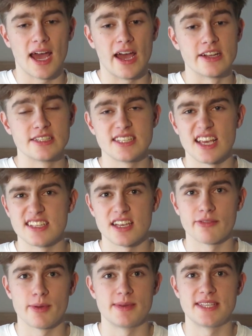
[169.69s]
and set
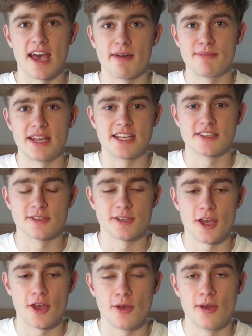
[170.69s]
yourself maybe 10 minutes or
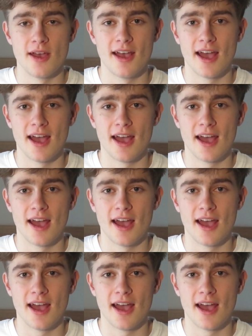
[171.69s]
so